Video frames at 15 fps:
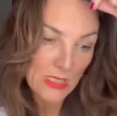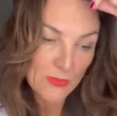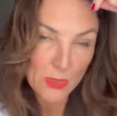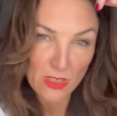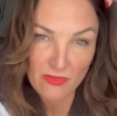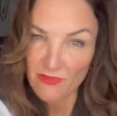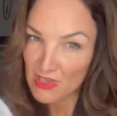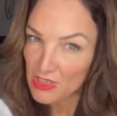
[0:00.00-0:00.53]
put
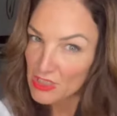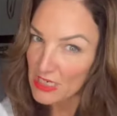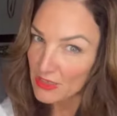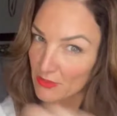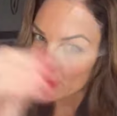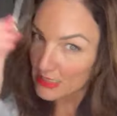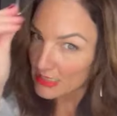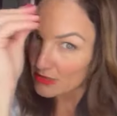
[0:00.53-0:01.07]
your fringe out the
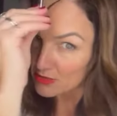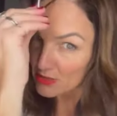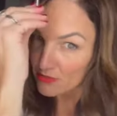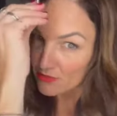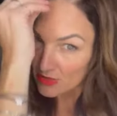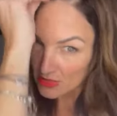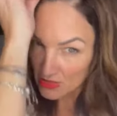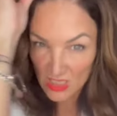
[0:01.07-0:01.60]
way, do your
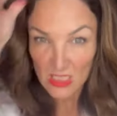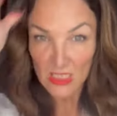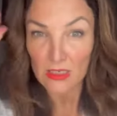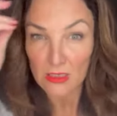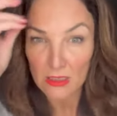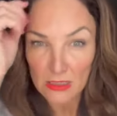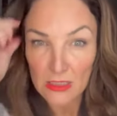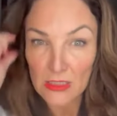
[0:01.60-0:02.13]
fringe
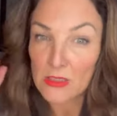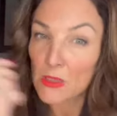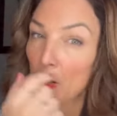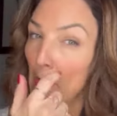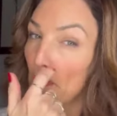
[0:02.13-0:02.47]
last.